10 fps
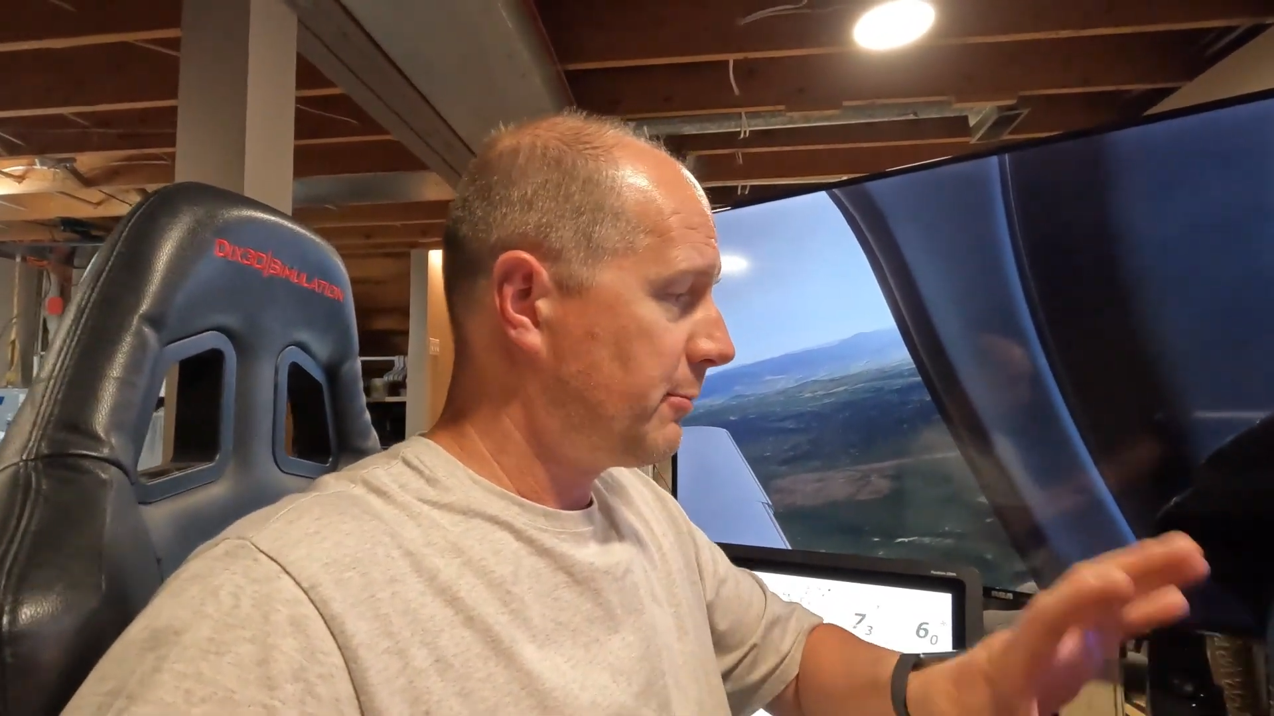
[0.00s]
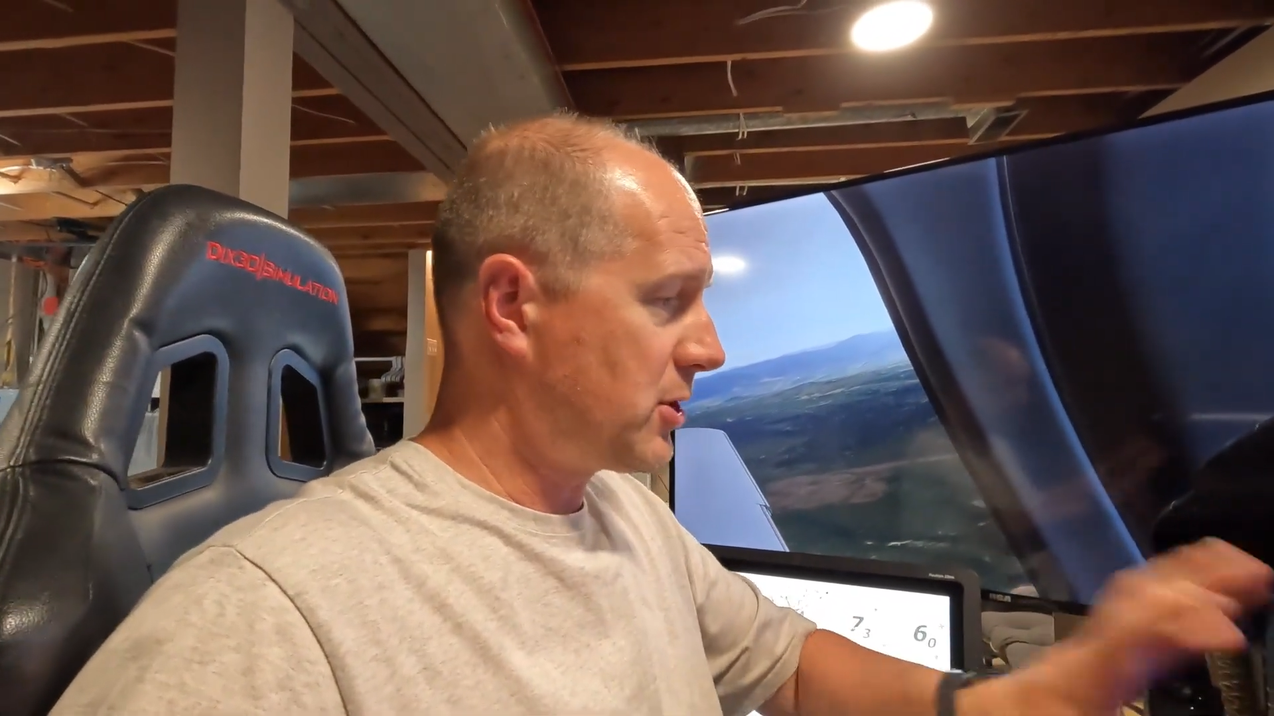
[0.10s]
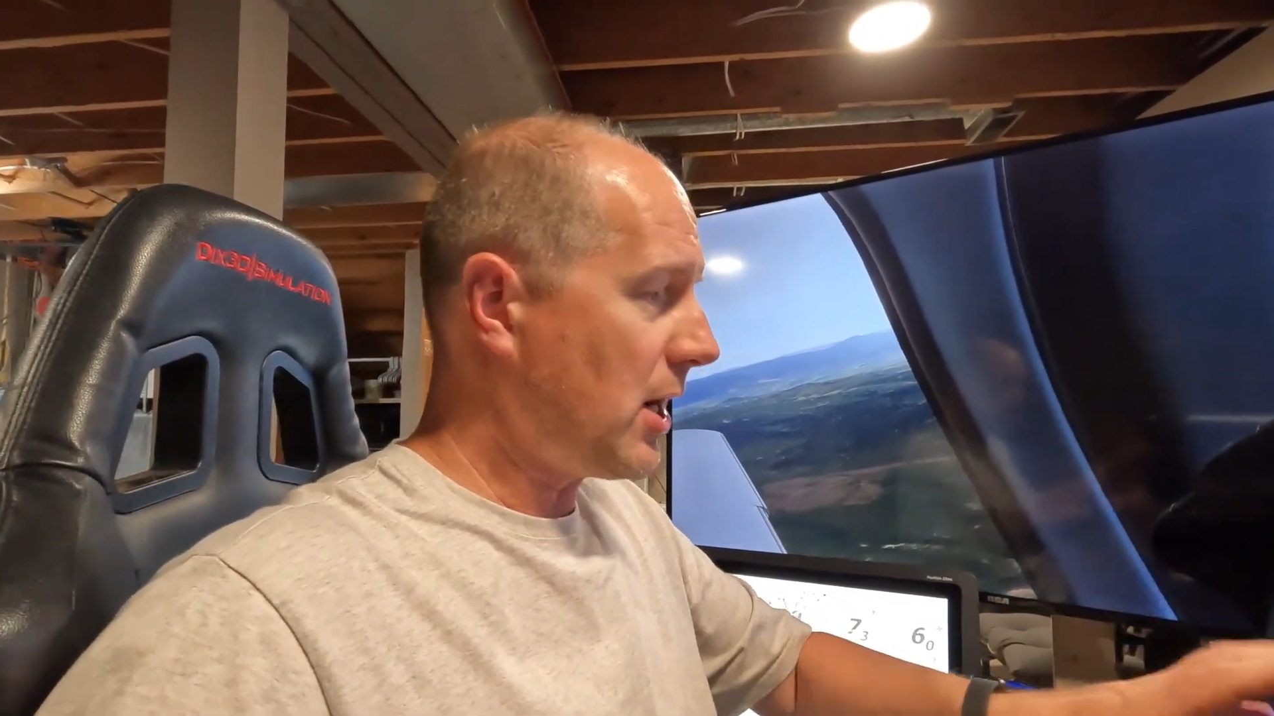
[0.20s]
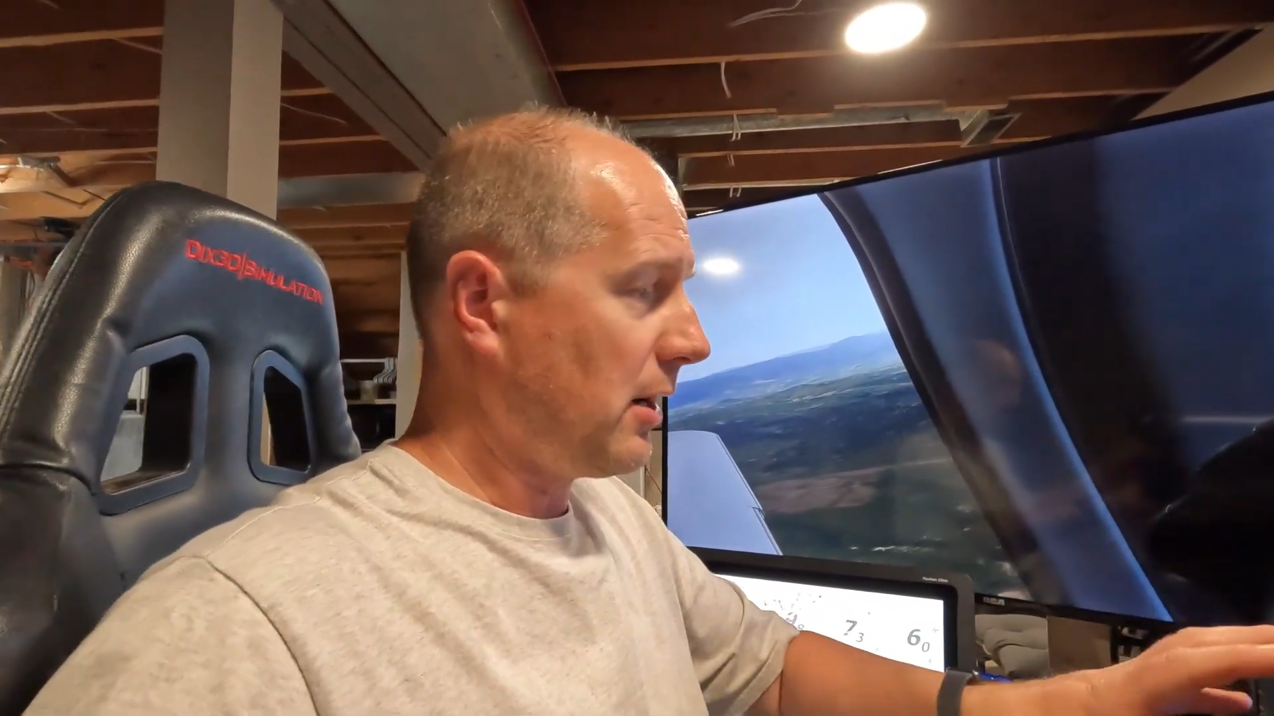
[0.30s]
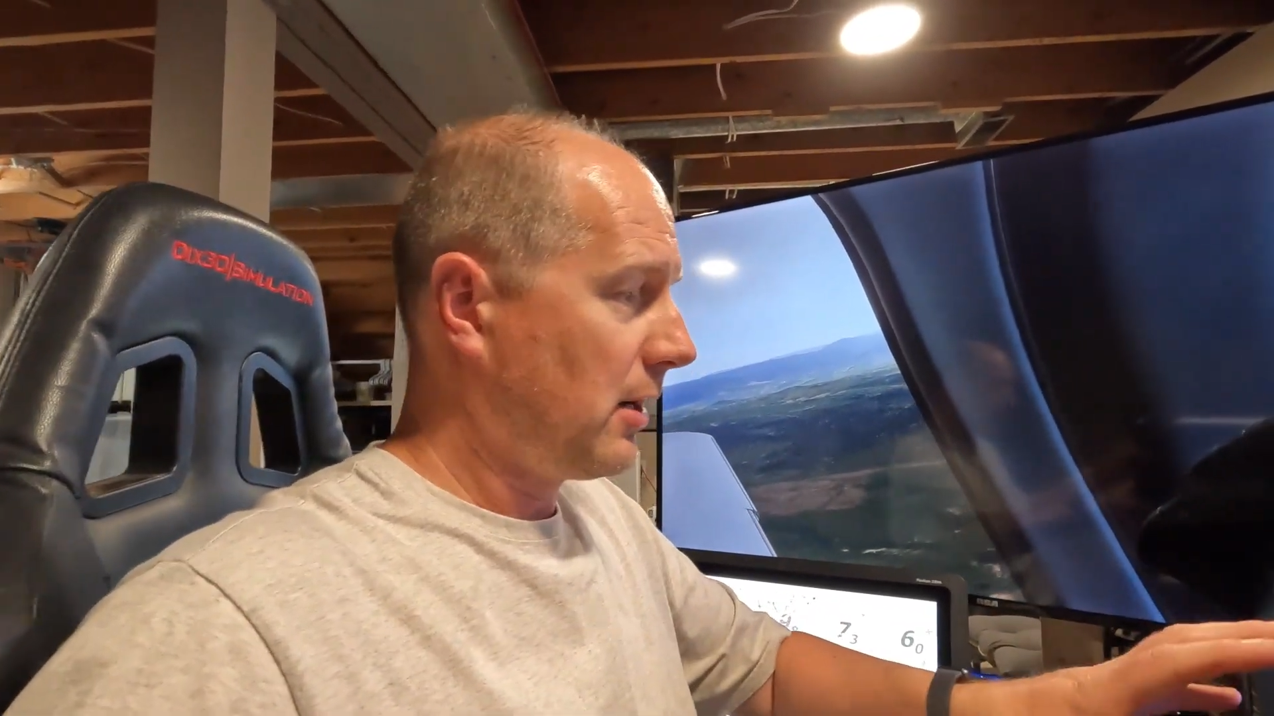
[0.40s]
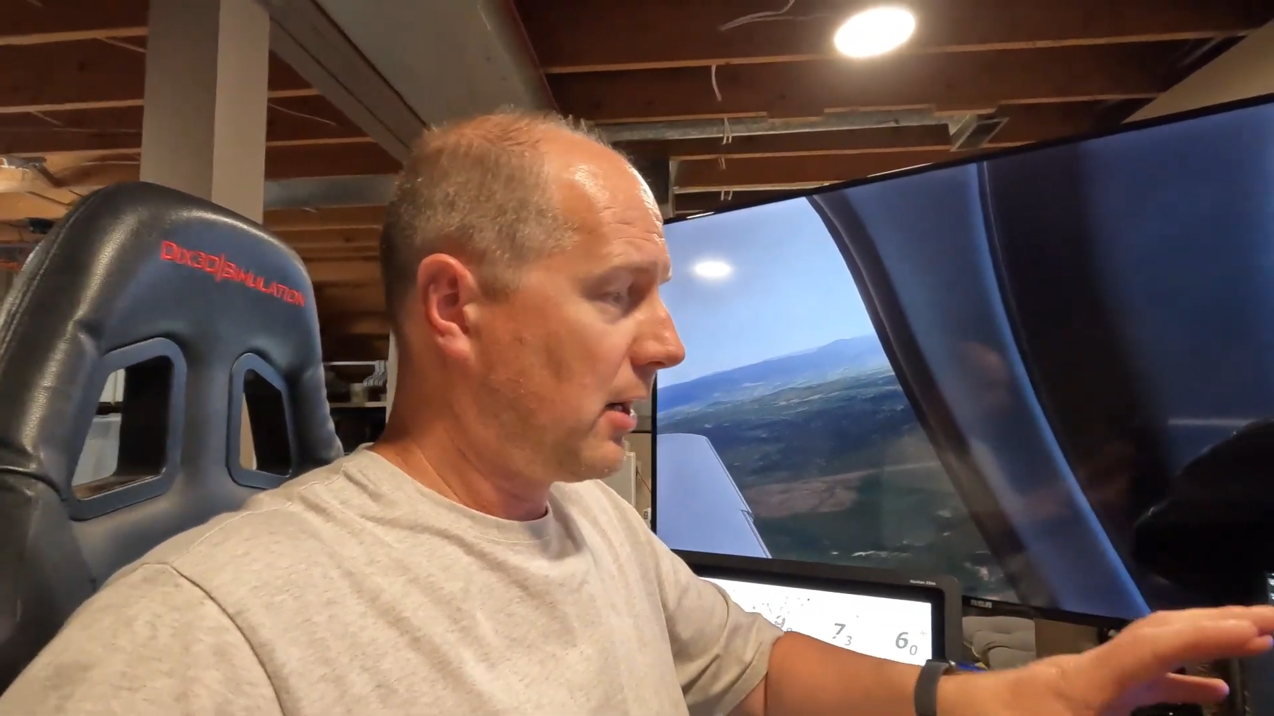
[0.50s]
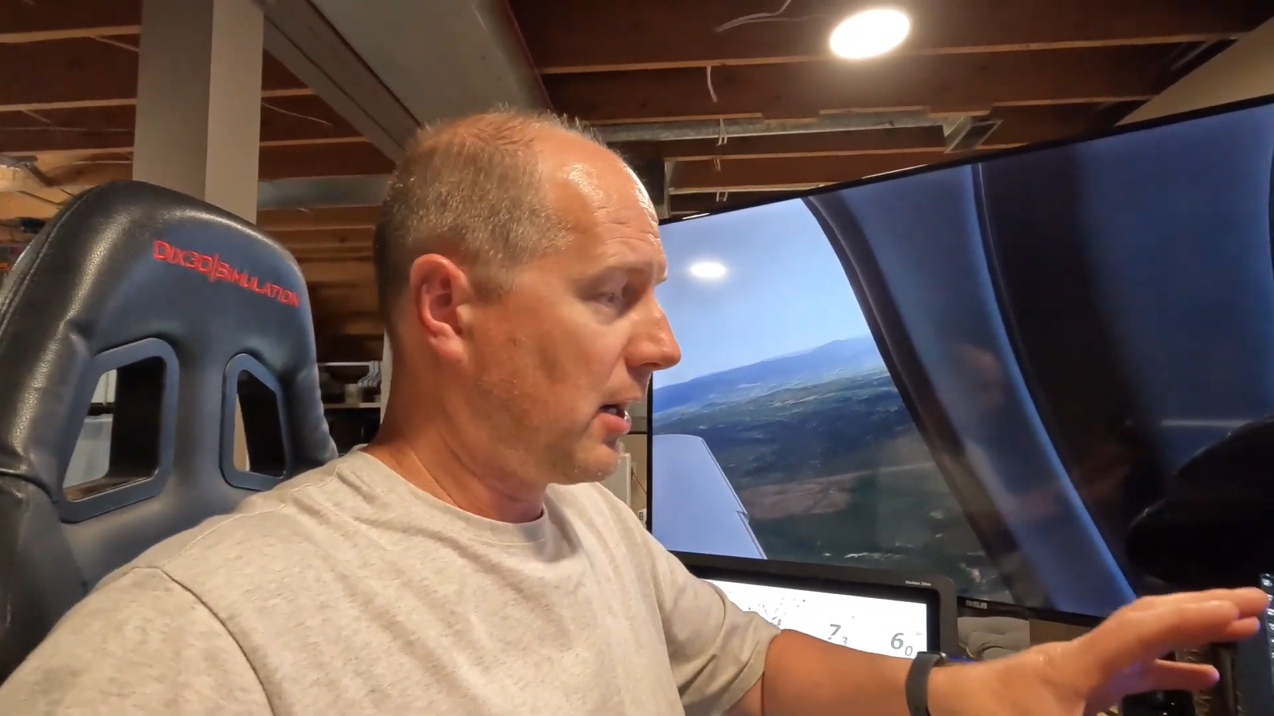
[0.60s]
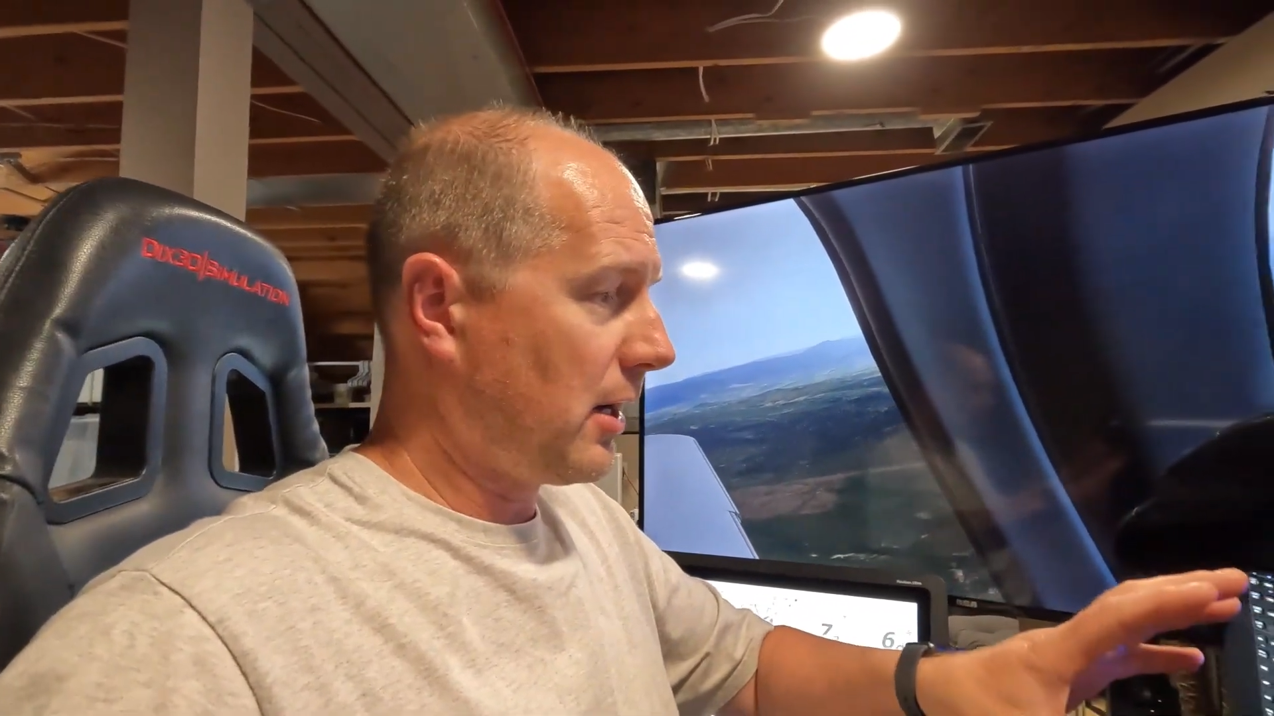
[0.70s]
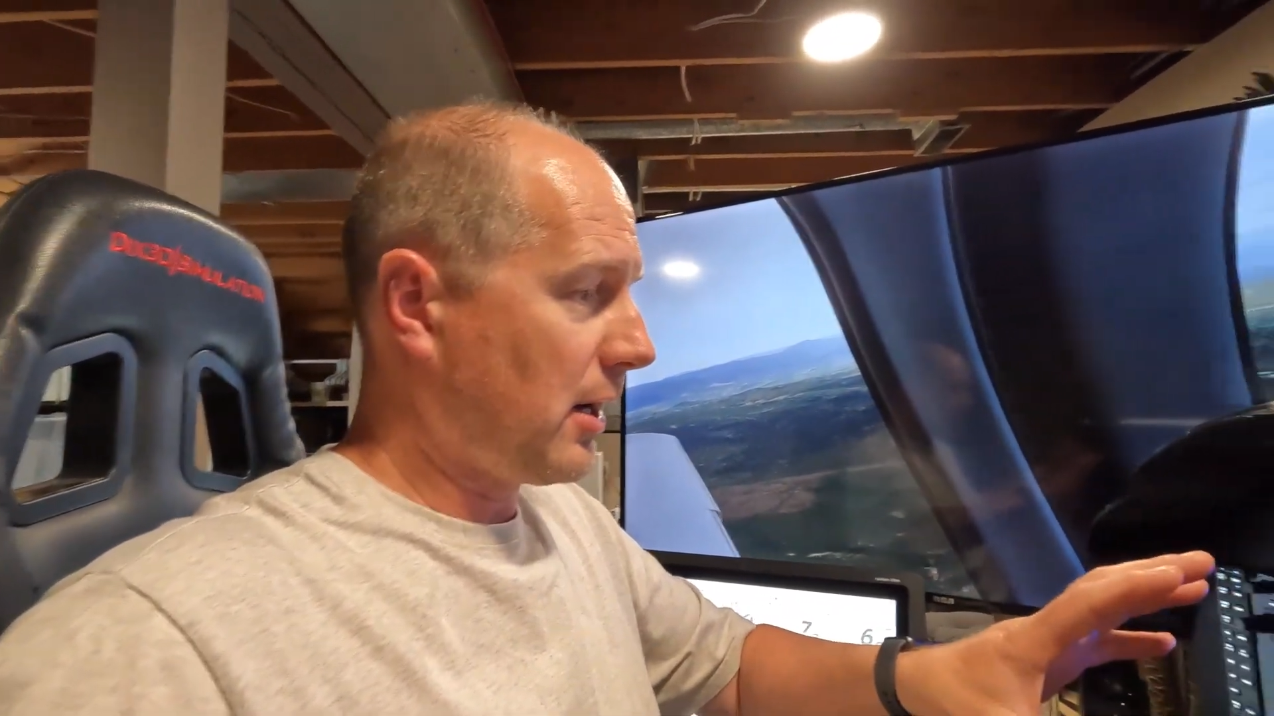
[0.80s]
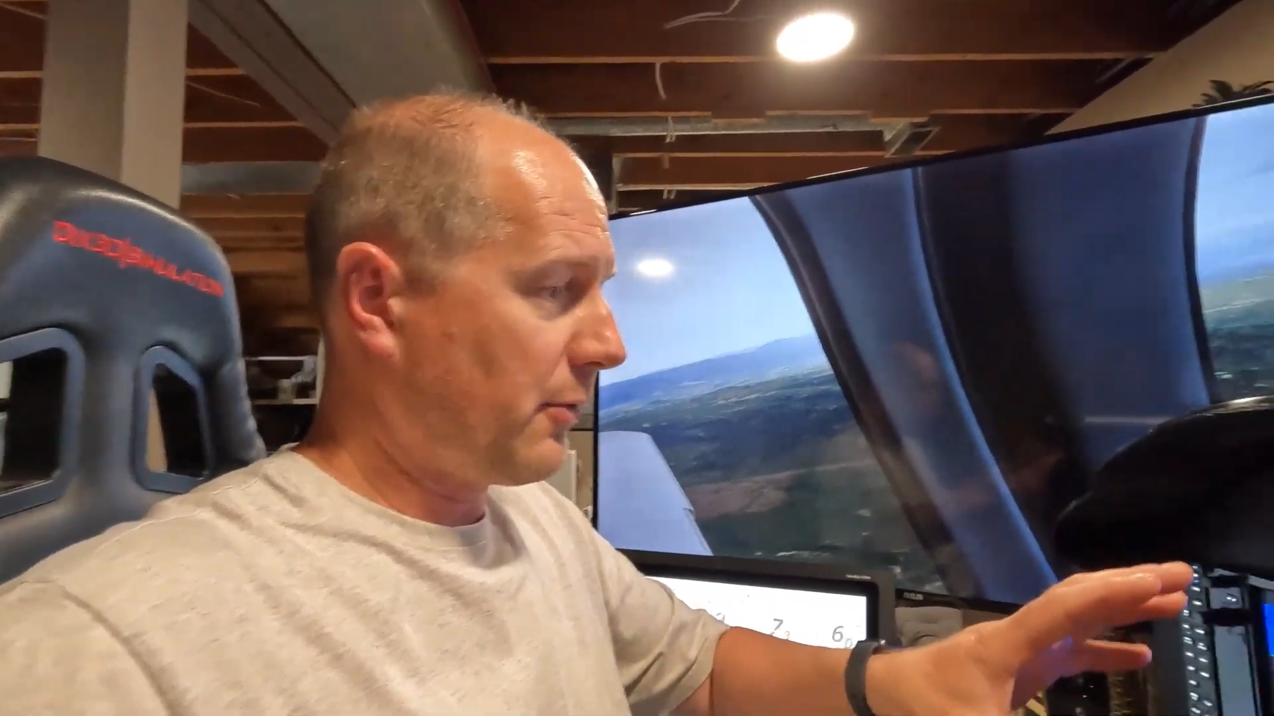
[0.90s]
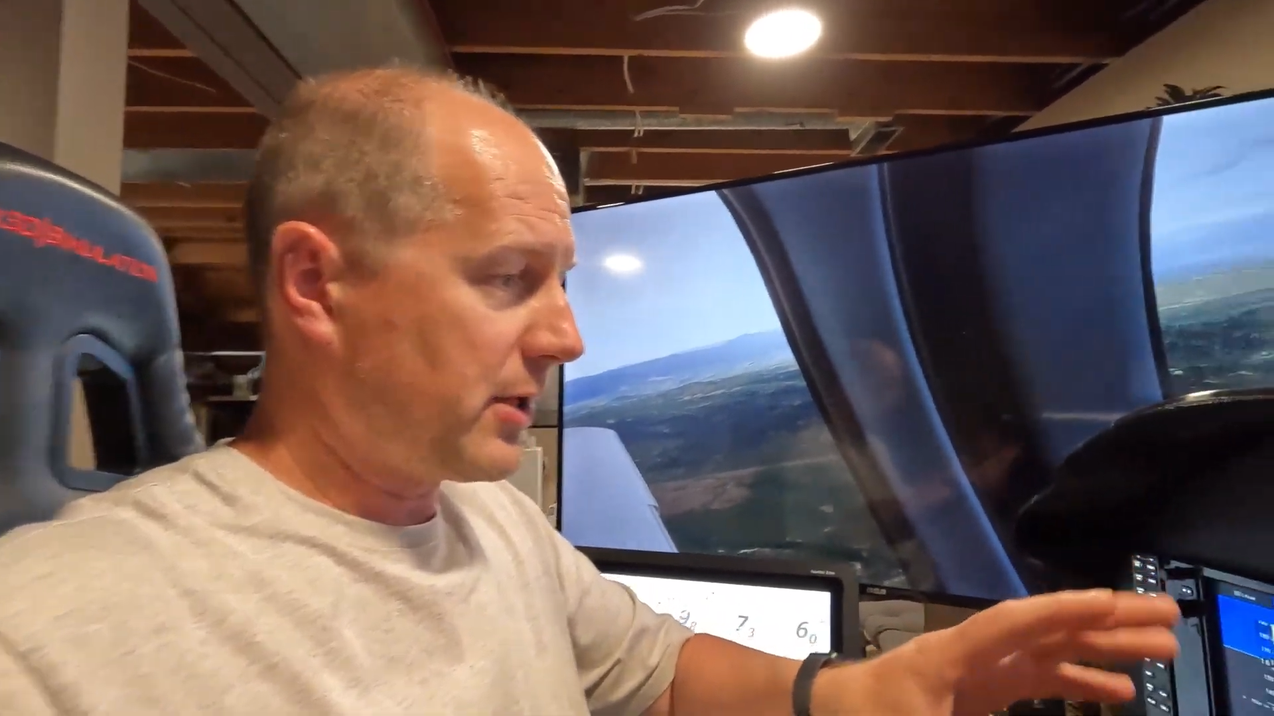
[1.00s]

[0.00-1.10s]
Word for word: But yeah, uh, I